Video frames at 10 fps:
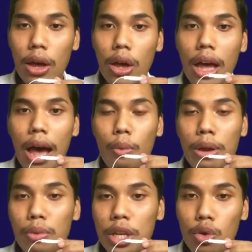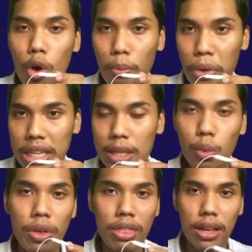when we do comparison with
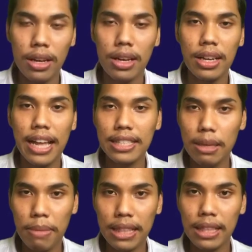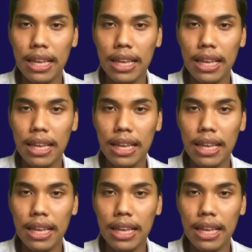a calcium metal.